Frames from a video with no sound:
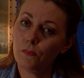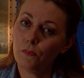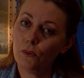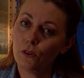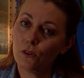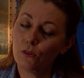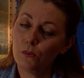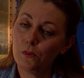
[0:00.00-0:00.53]
were
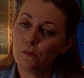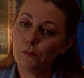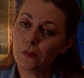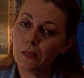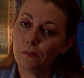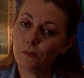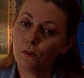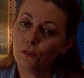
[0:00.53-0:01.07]
a group of
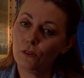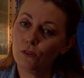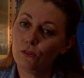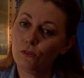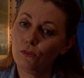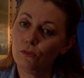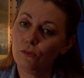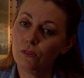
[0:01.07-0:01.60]
people
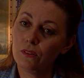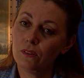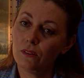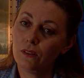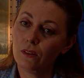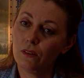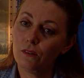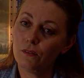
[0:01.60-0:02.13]
who
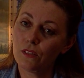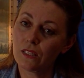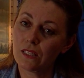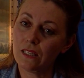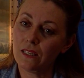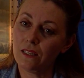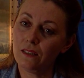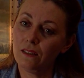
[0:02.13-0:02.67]

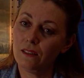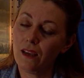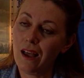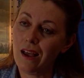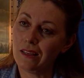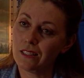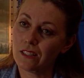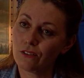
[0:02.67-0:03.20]
obviously
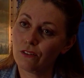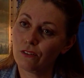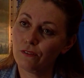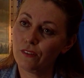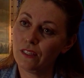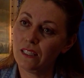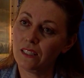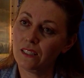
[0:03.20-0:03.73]
had strong
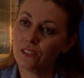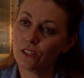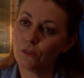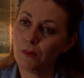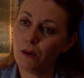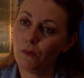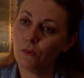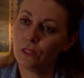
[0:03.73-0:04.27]
feelings
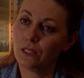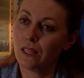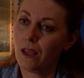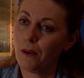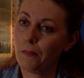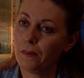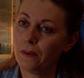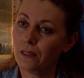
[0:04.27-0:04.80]
about what is
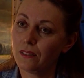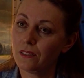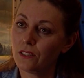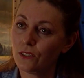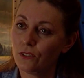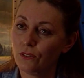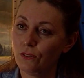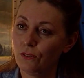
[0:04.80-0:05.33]
happening
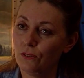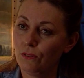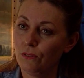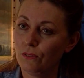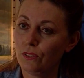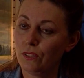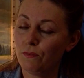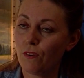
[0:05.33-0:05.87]
to
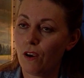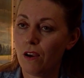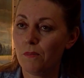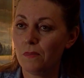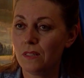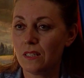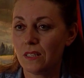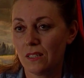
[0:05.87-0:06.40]
the
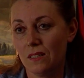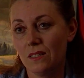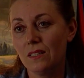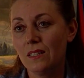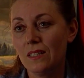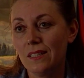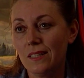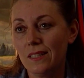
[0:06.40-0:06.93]
environment
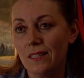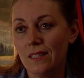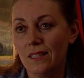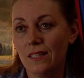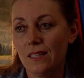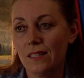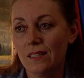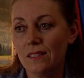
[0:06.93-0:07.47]

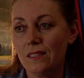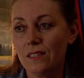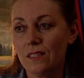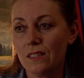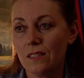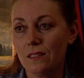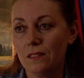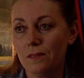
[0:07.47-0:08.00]
and
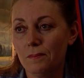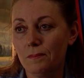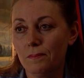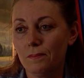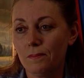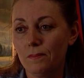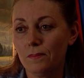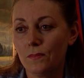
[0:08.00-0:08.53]

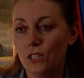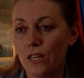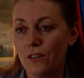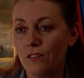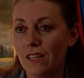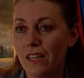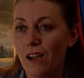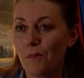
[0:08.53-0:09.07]

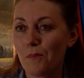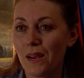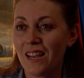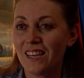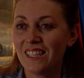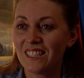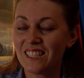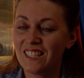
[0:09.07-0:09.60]
generally our
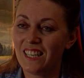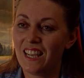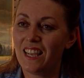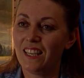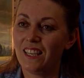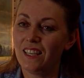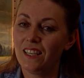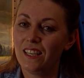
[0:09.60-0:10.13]
planet
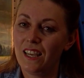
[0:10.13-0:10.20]
today,